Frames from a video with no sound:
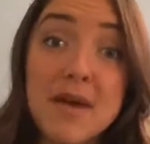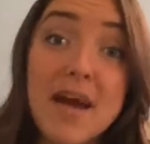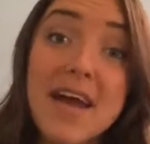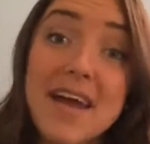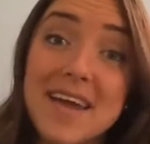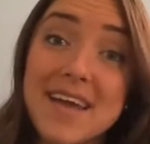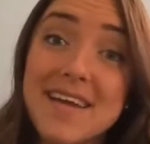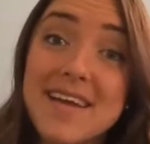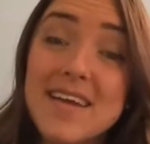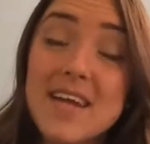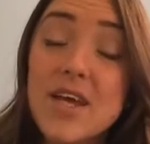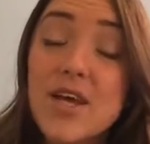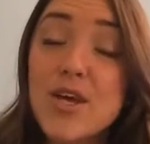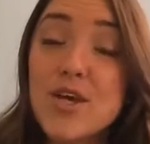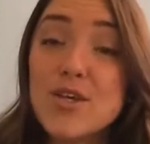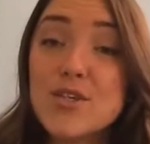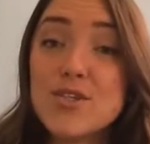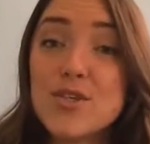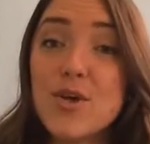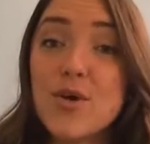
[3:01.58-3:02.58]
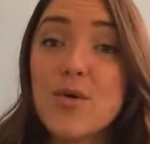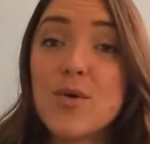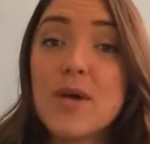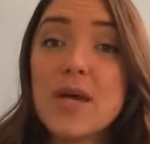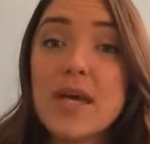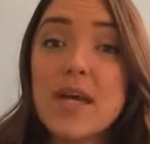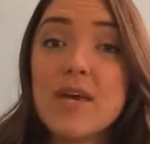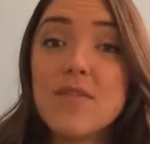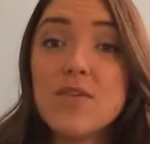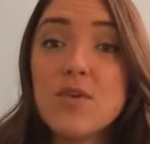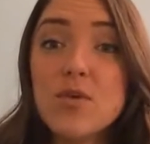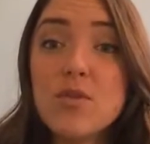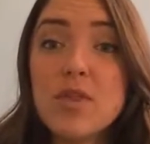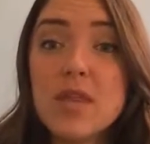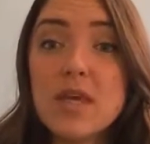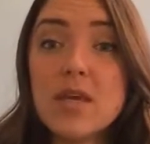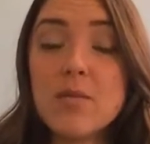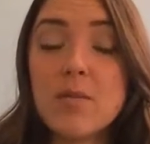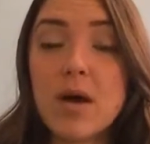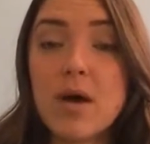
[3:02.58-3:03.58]
right. So if you
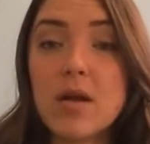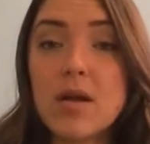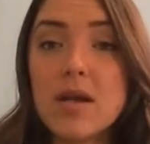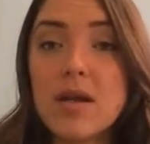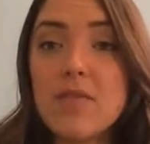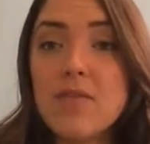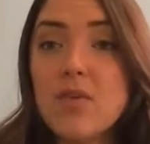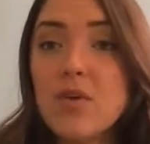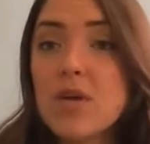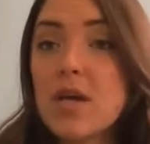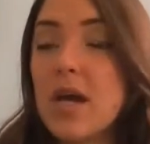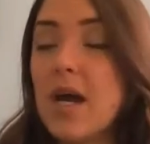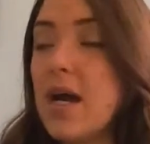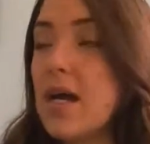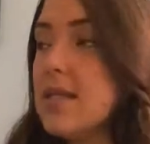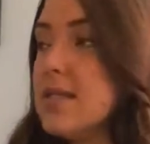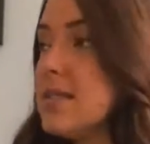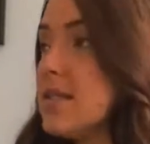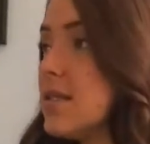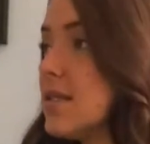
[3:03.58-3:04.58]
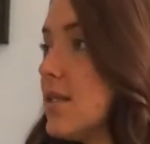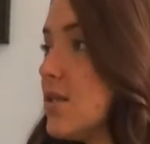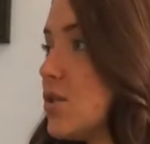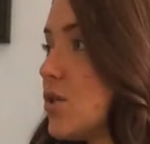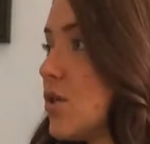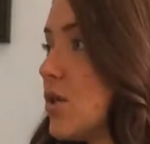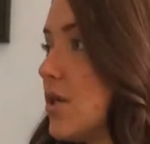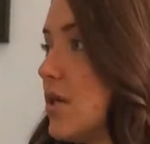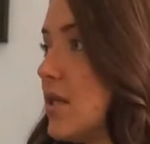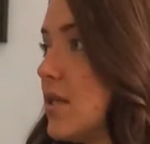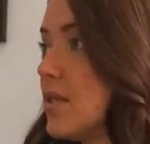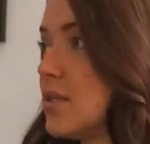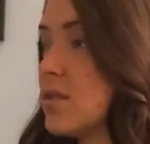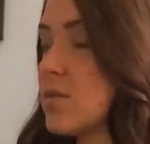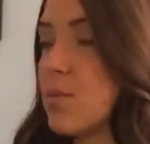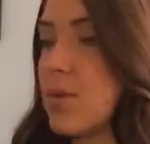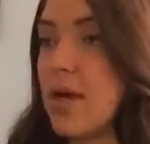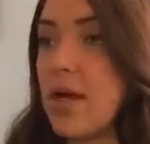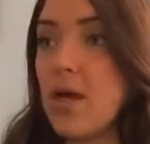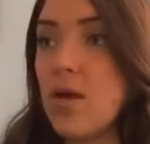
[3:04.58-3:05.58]
think about it, if you're constantly turning
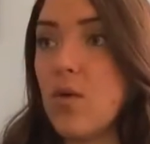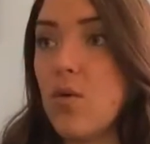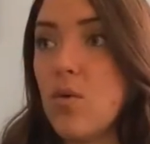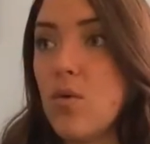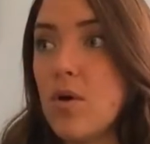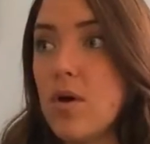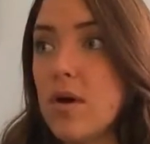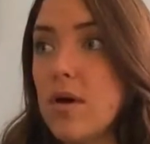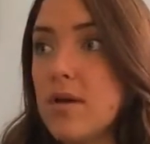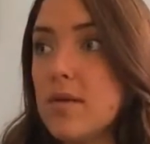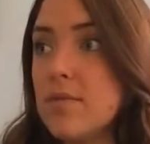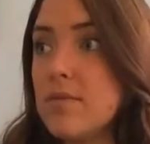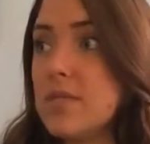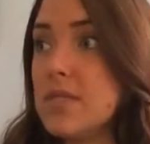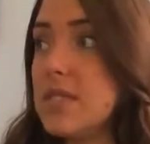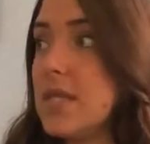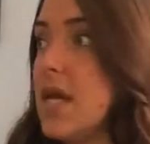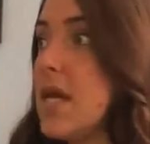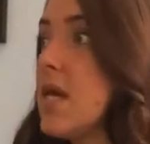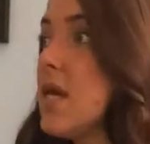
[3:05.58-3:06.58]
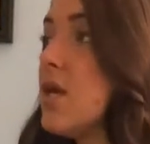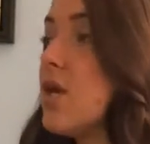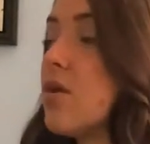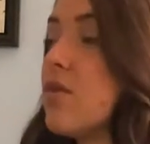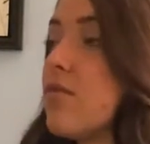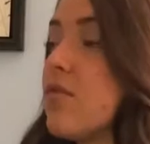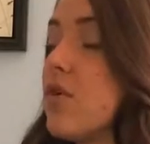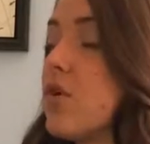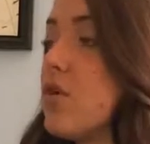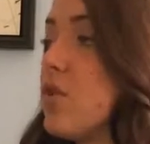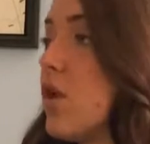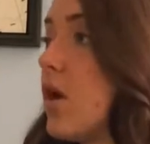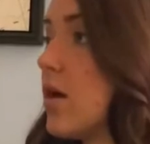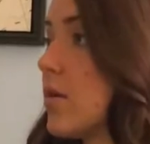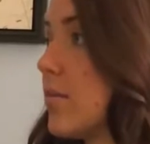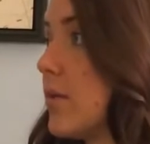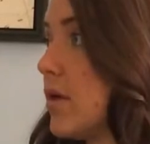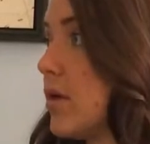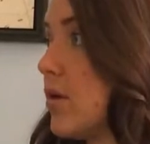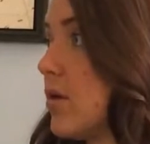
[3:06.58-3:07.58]
this way or staying here for a
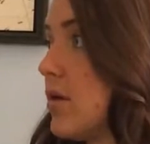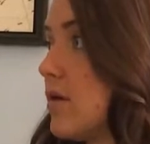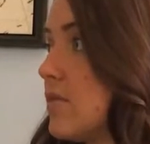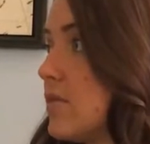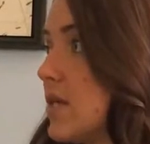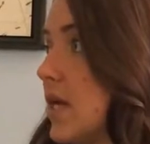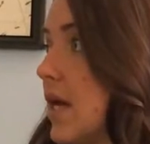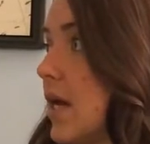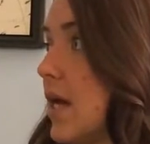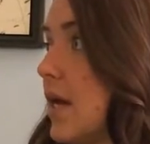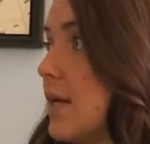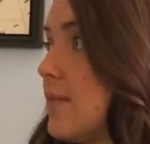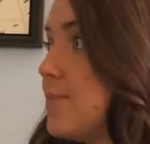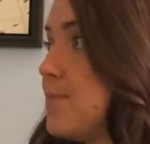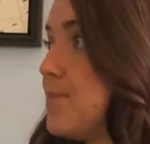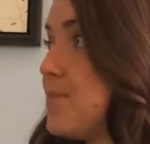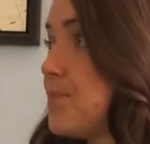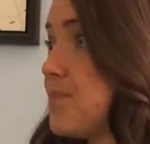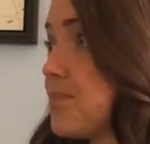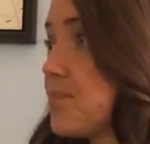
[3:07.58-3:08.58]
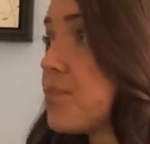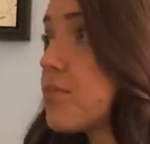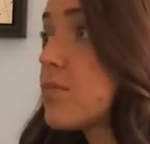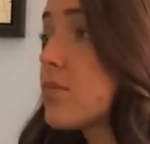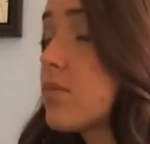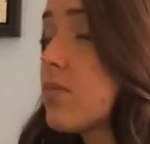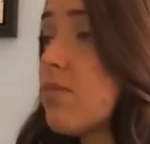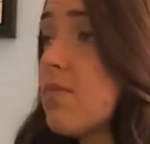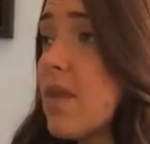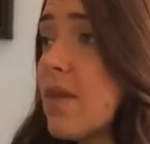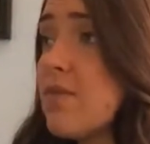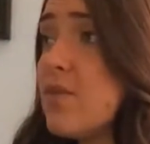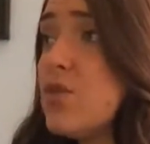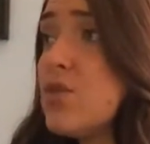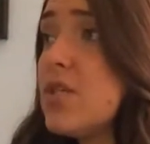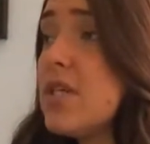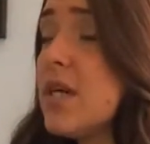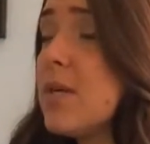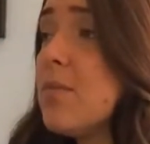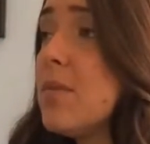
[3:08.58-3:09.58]
long period of time, you
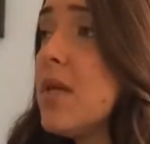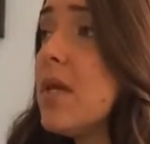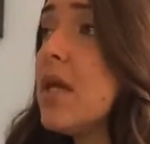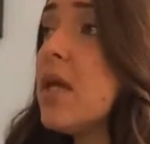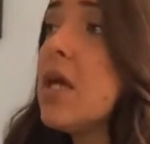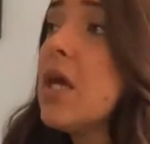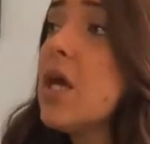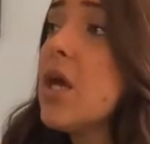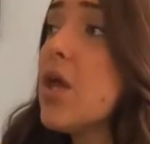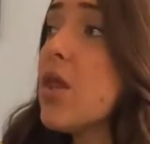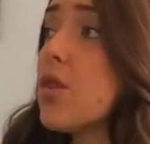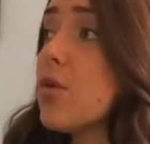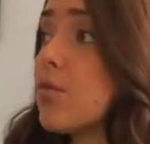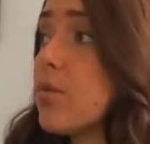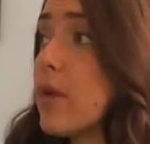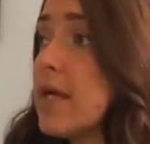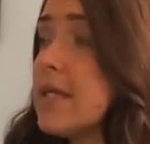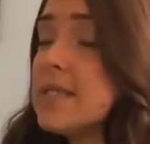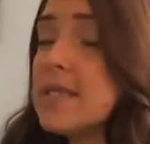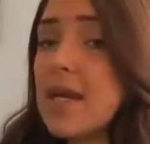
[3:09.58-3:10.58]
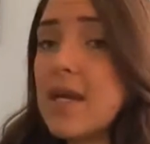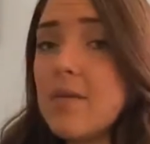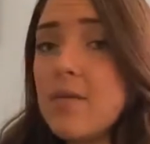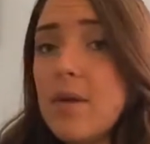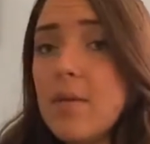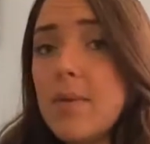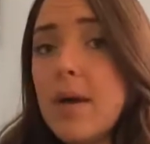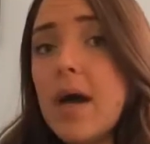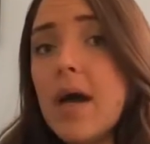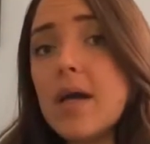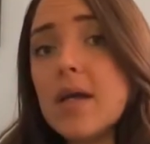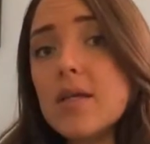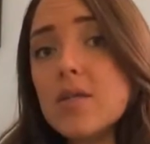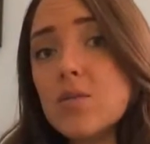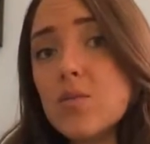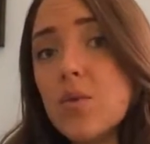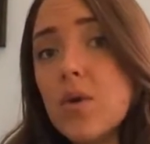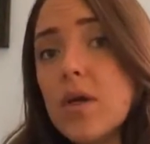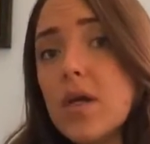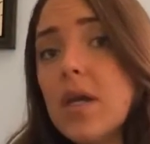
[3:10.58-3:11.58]
see on me, the right side of my back
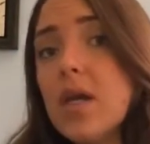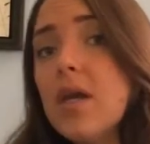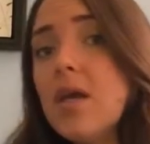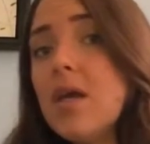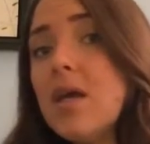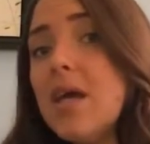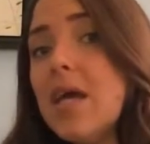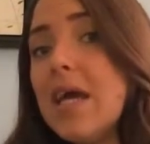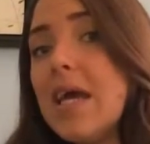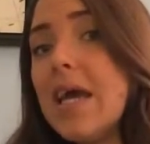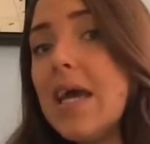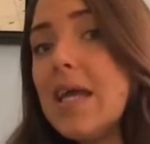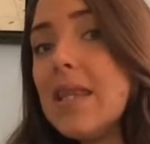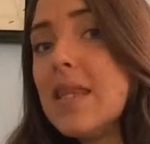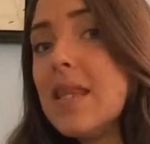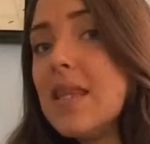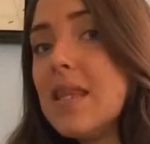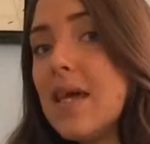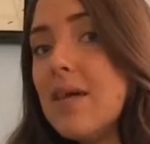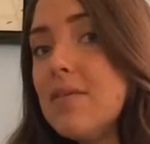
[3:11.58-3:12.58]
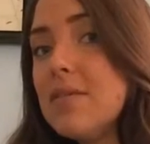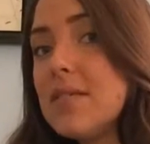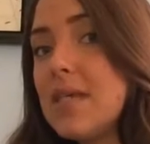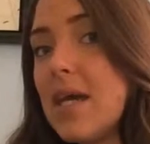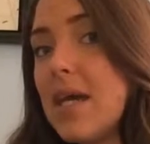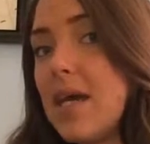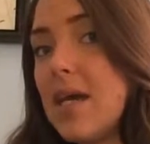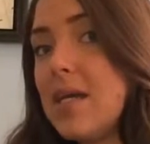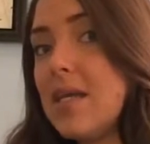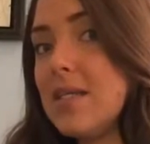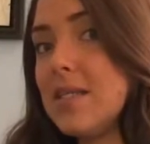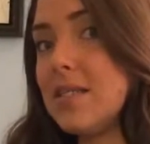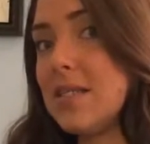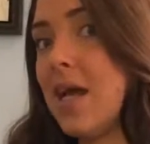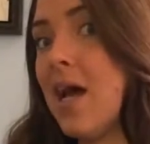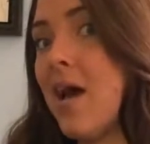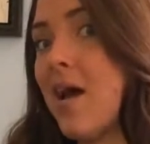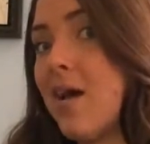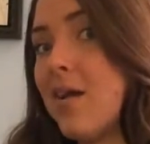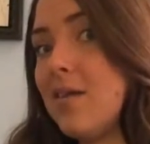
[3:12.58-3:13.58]
is working and the left side is
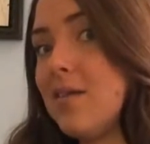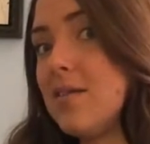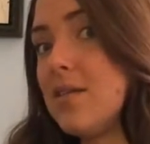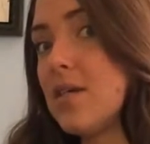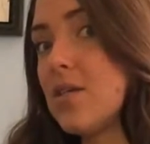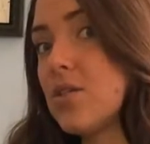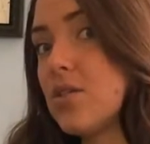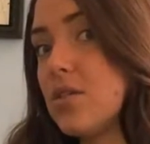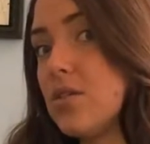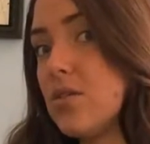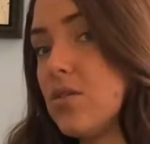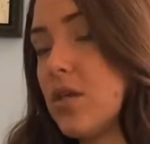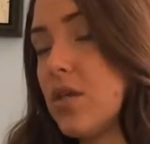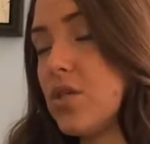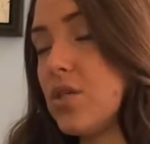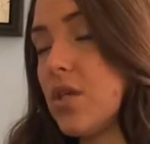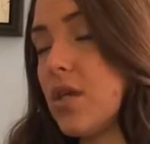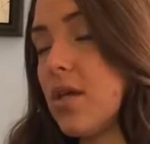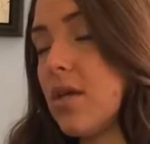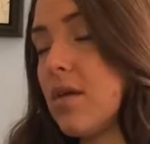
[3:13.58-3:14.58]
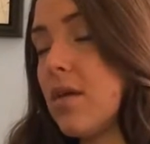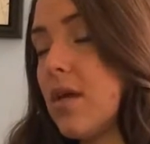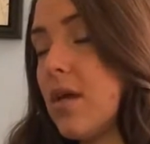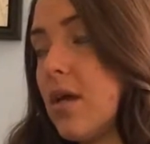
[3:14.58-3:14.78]
not. It's actually stretching.